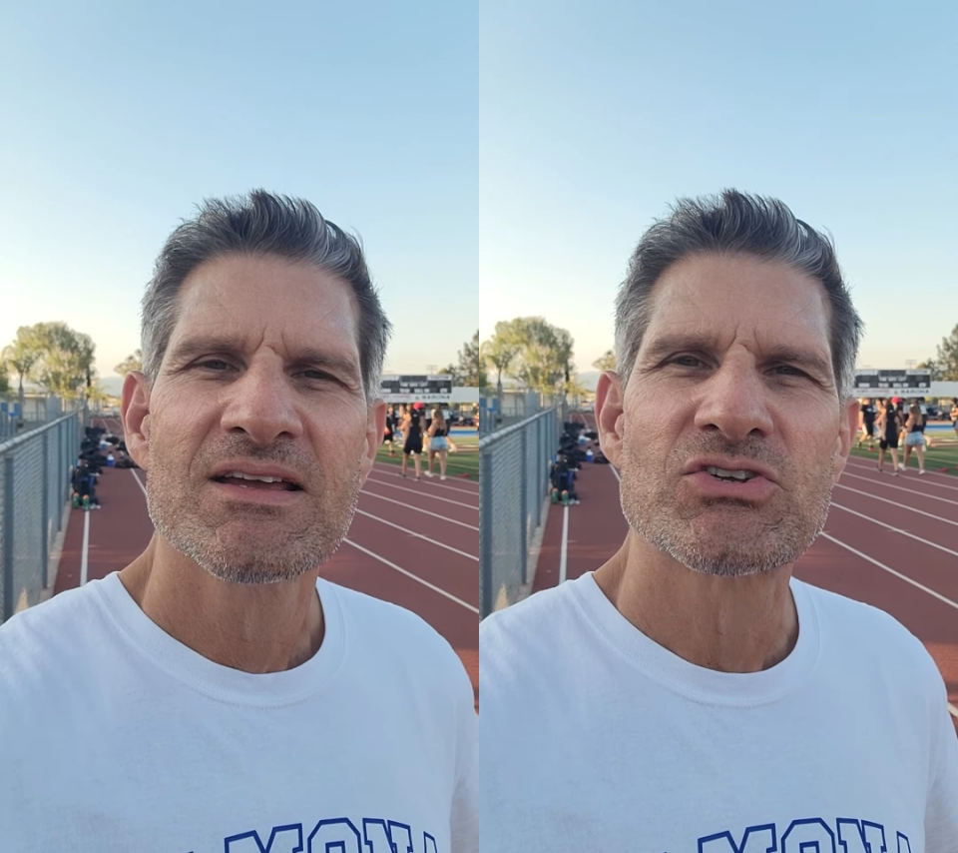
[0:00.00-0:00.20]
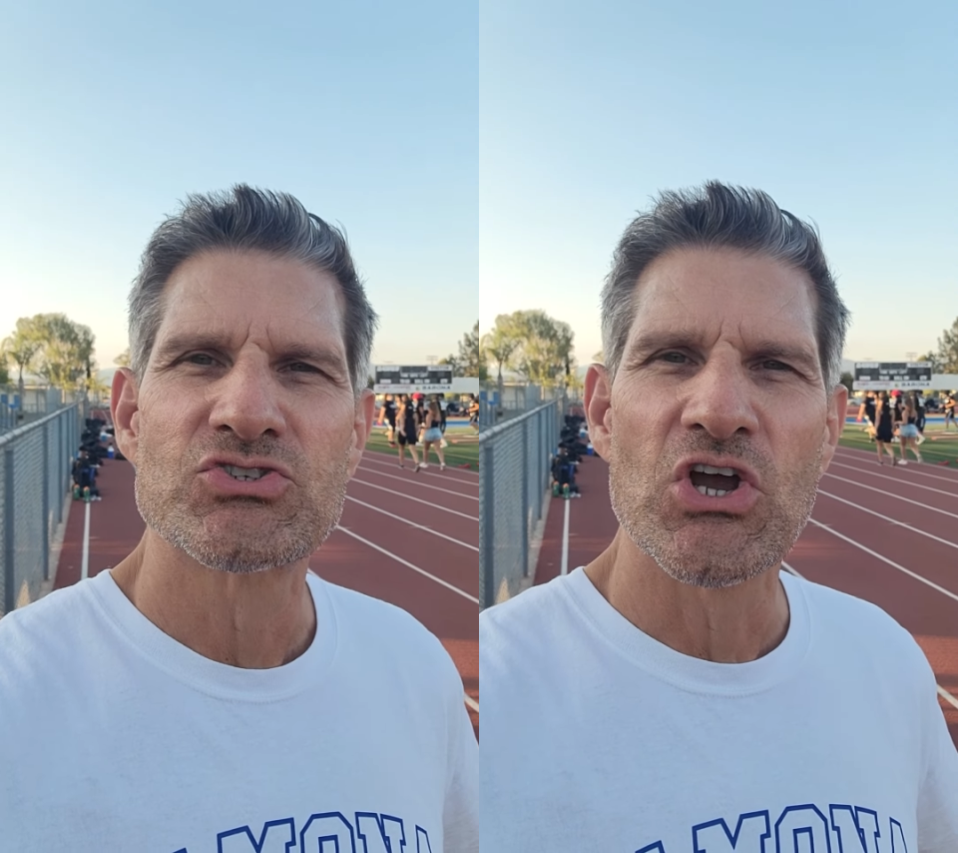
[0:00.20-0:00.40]

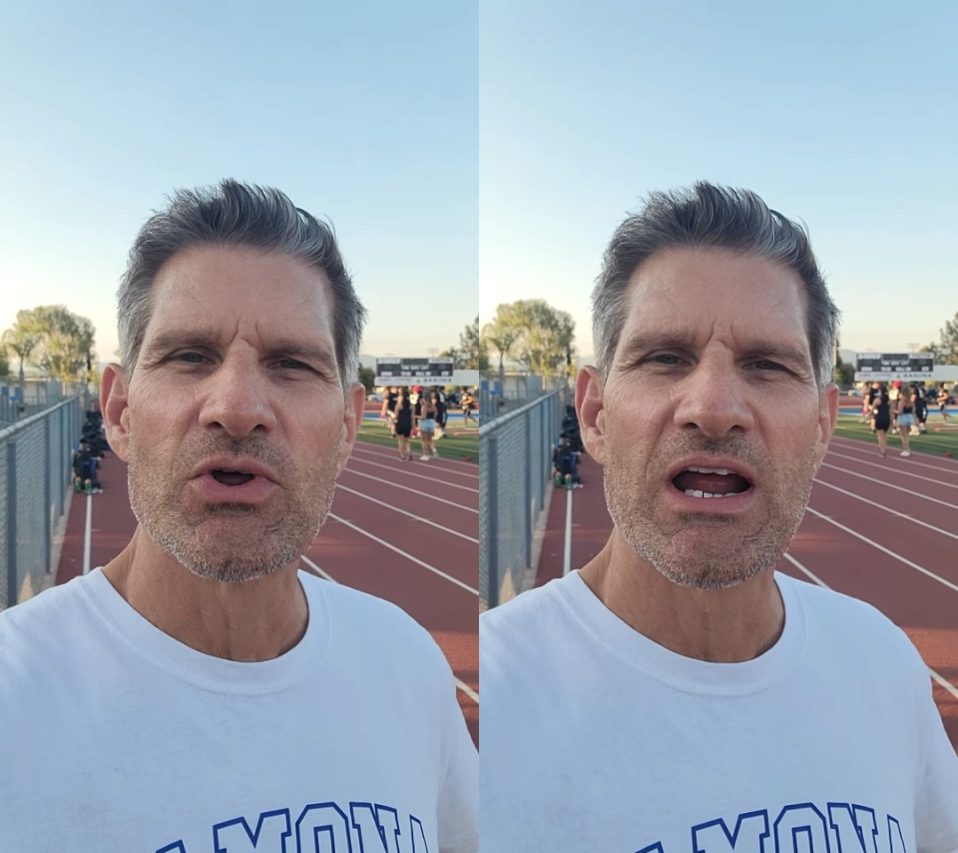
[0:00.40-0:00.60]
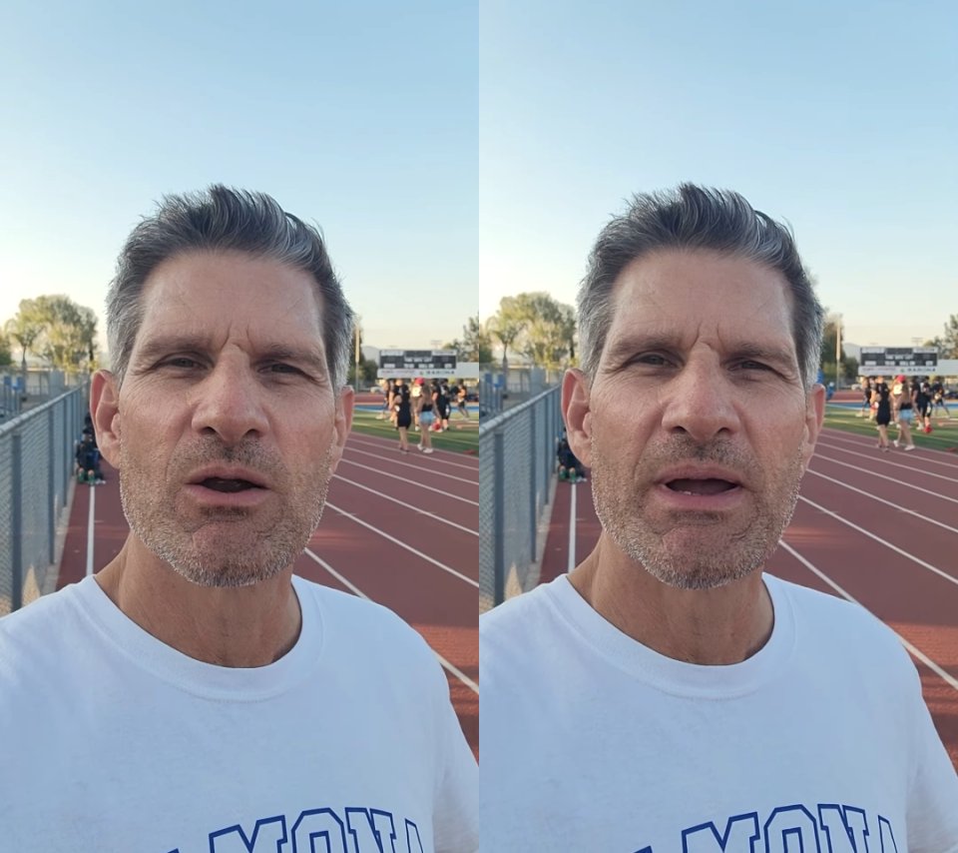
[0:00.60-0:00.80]
So Joe
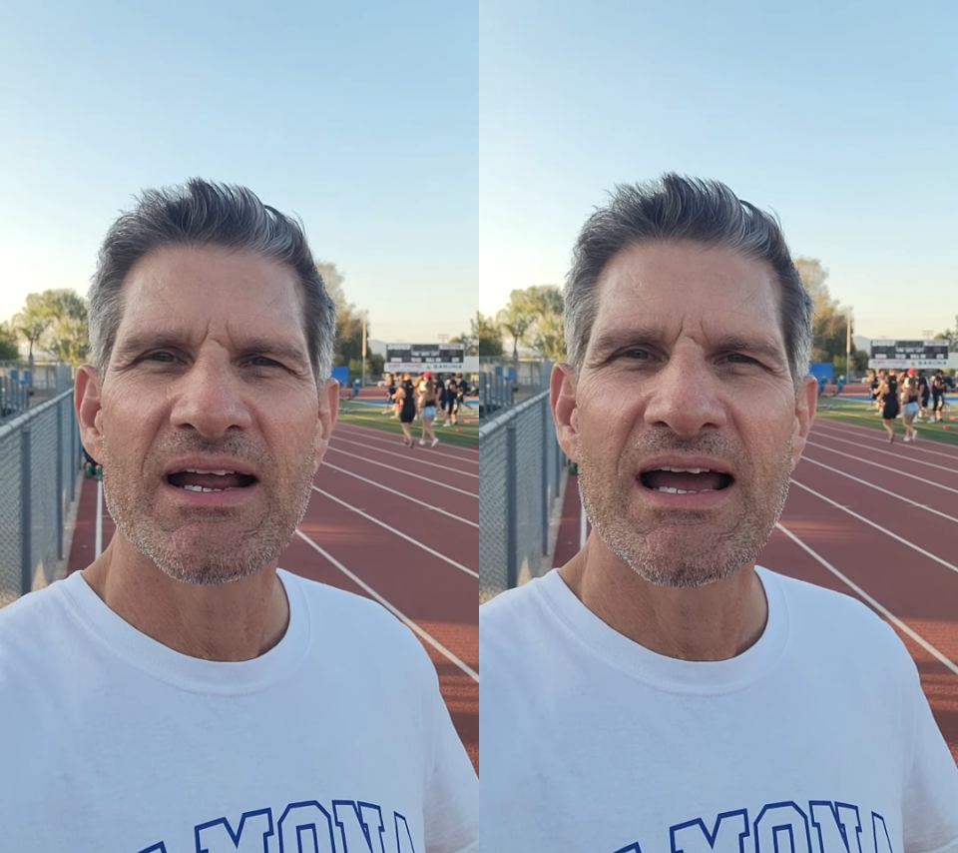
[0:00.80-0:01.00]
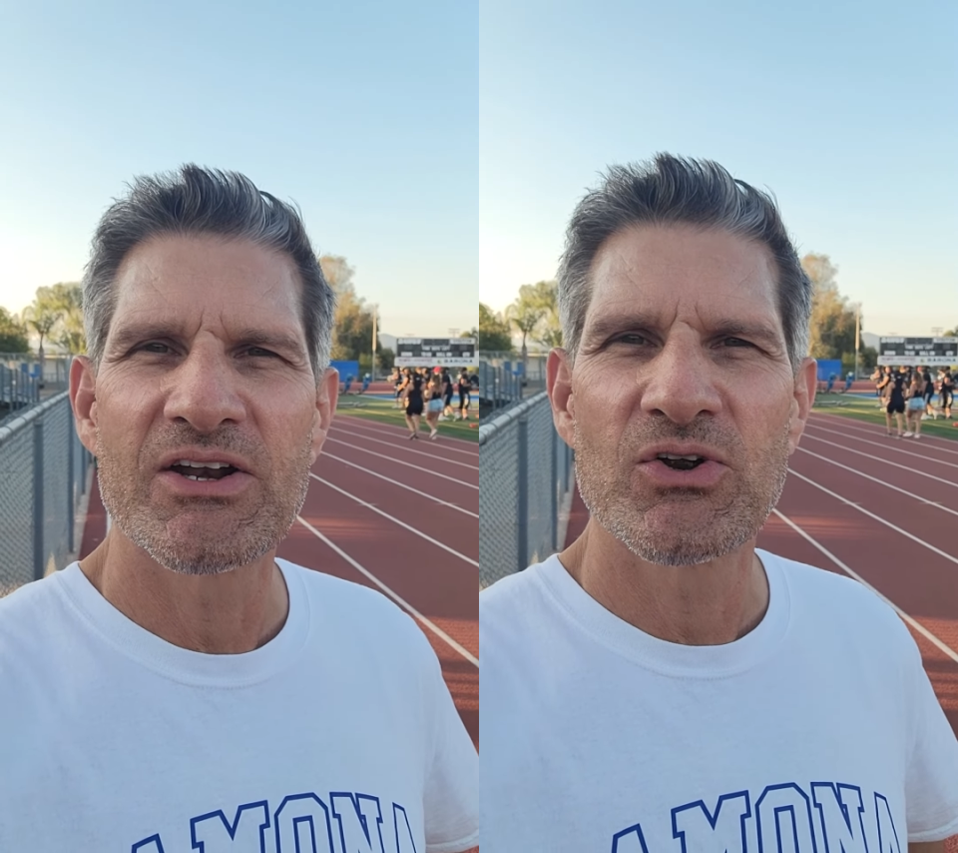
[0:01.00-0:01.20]
and I are
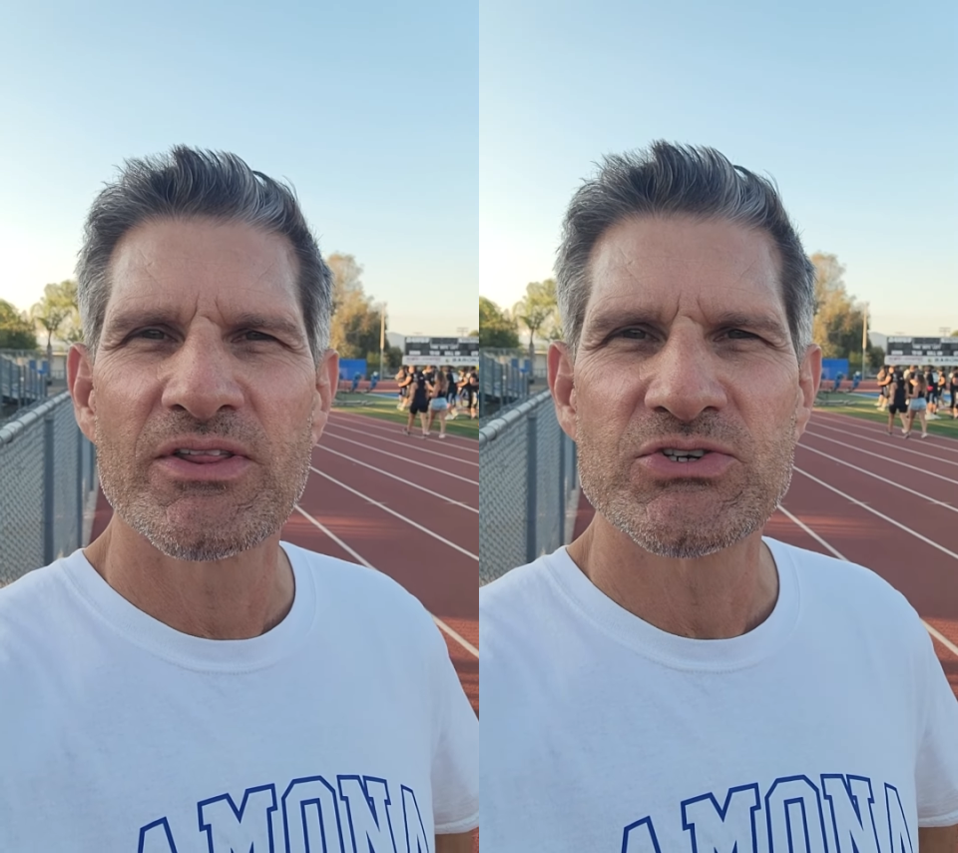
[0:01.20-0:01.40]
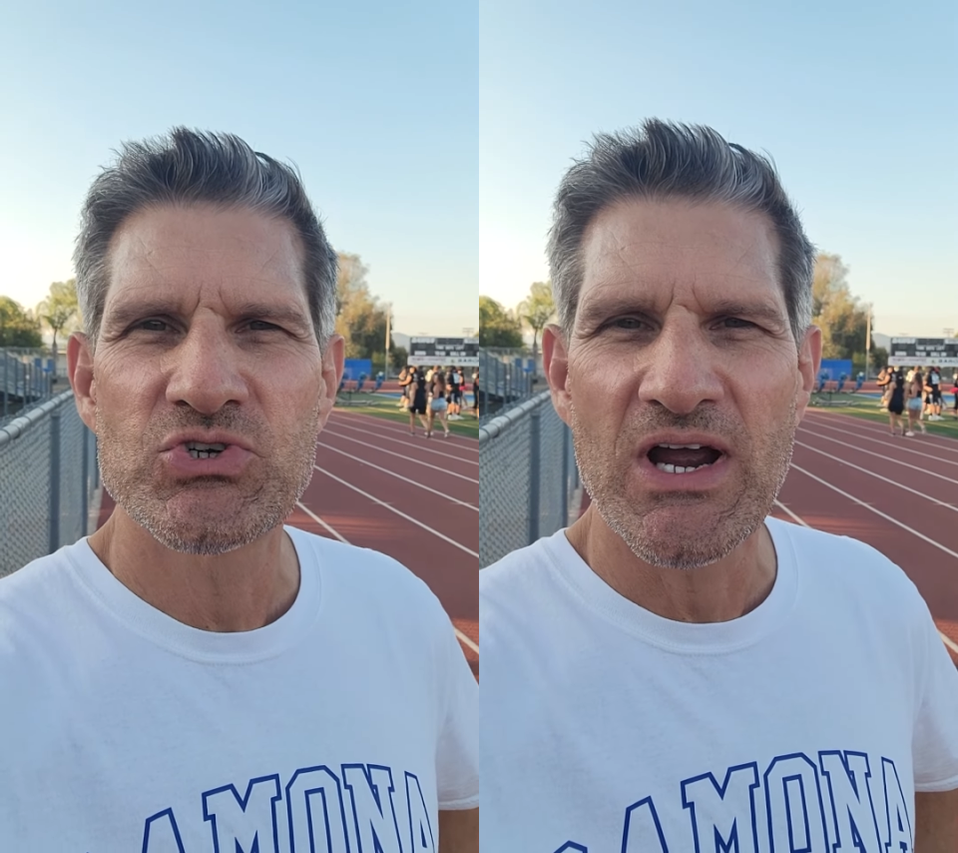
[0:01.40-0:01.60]
back out here
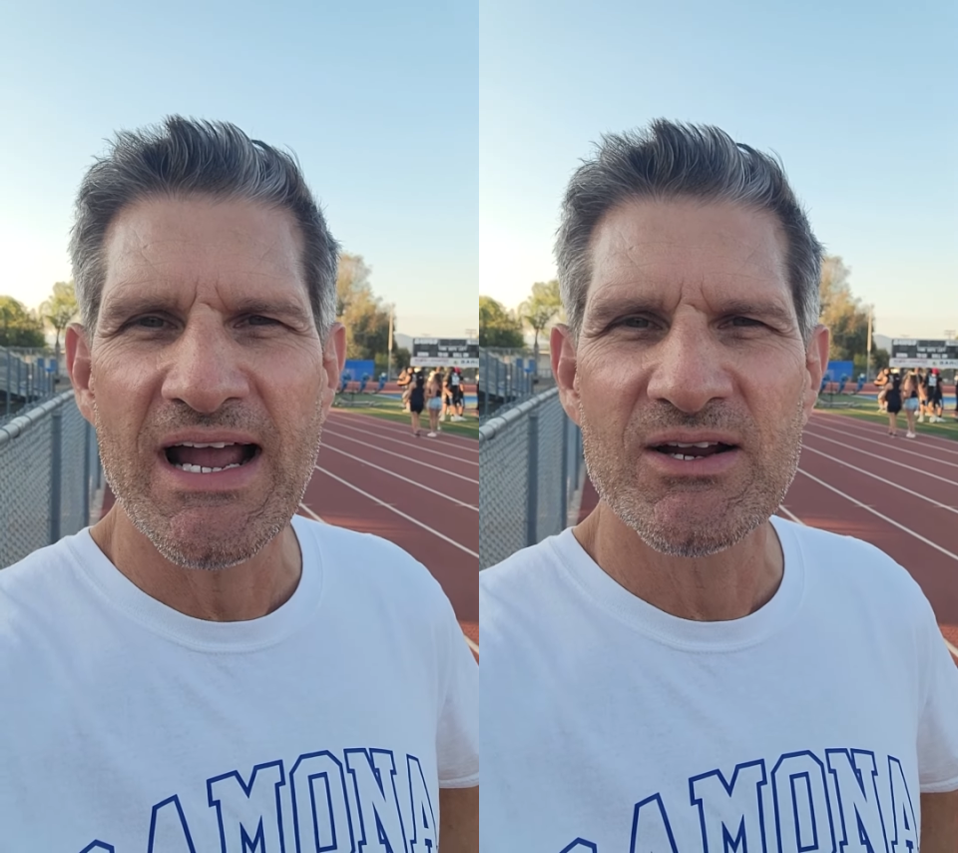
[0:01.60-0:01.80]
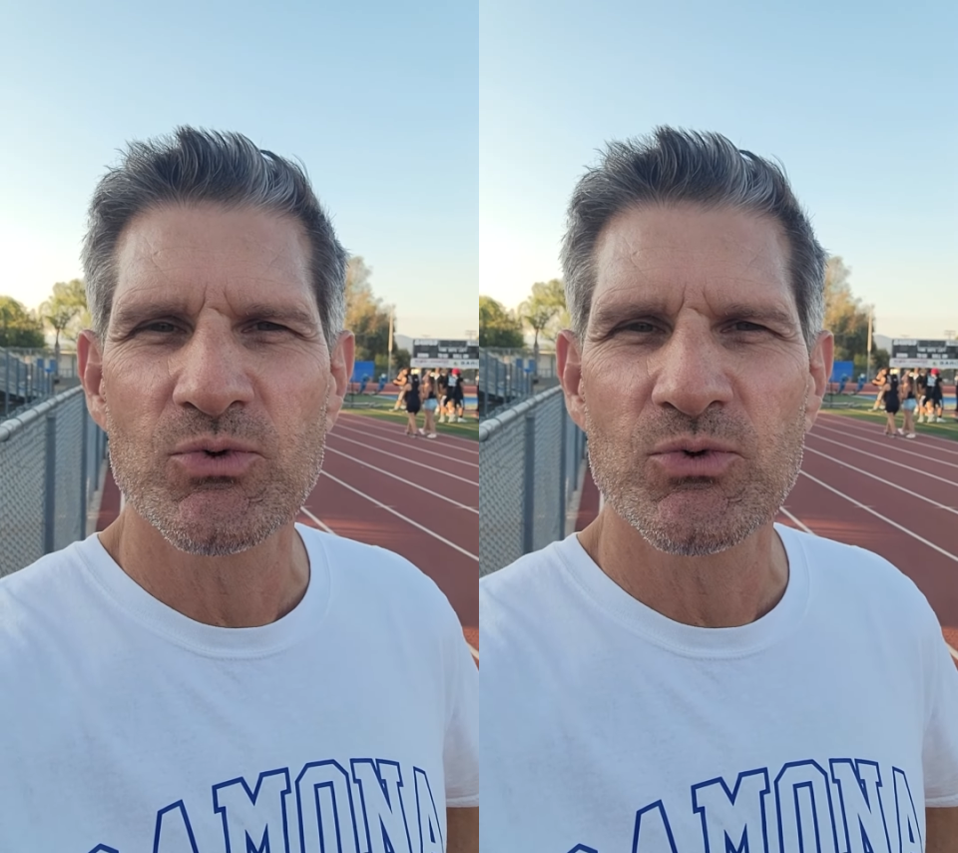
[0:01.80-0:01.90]
on the track,